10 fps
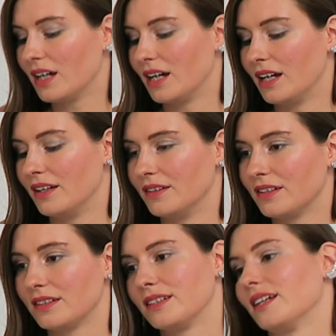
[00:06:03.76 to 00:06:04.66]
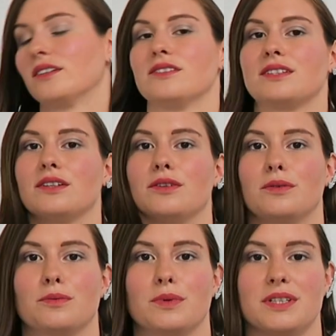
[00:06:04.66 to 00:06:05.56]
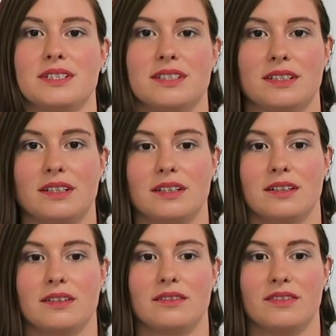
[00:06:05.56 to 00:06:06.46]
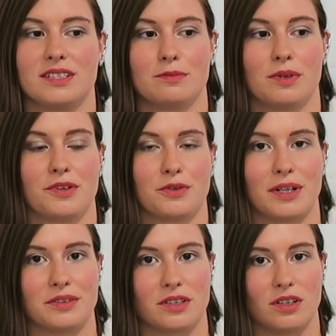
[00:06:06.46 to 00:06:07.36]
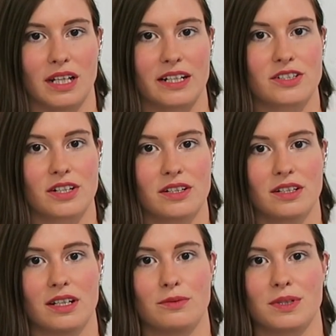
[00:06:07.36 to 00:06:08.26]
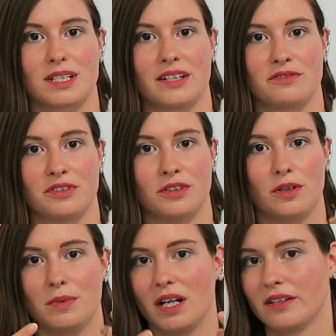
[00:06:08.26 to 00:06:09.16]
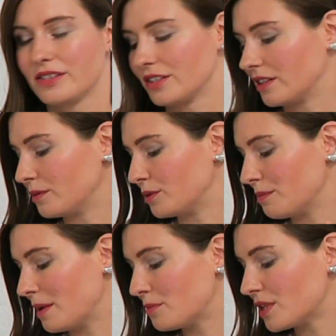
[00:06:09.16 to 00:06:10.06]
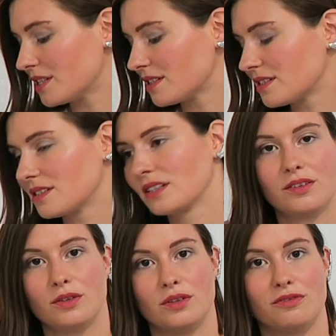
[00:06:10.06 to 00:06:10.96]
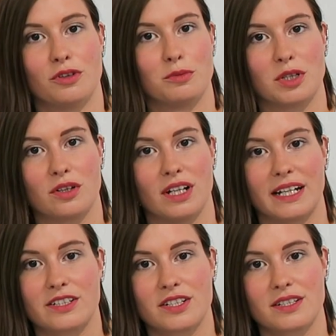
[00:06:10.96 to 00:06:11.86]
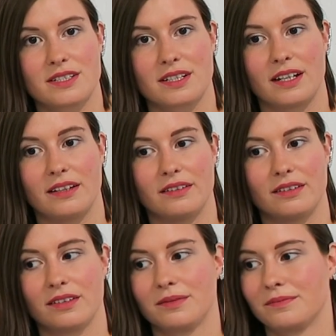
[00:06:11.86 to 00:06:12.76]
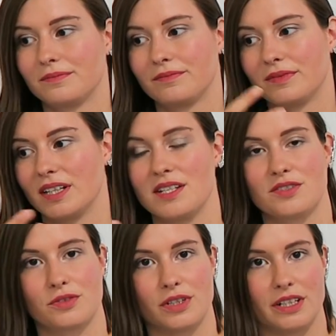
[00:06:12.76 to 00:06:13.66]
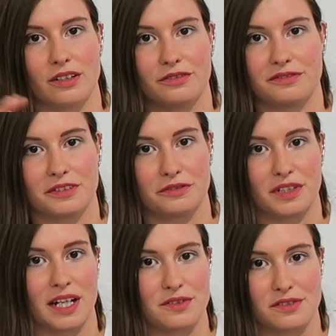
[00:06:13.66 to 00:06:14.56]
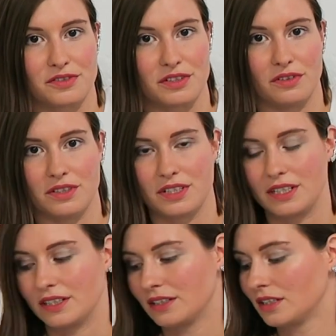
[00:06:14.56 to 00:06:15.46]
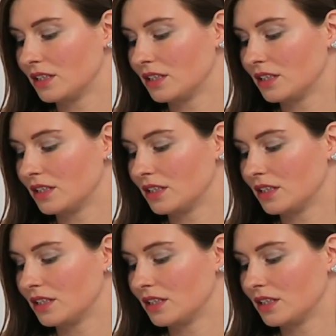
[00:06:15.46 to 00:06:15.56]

And that also was visible throughout the collection. It was kind of an homage and a remembrance to the former collections and the history of the house of Givenchy.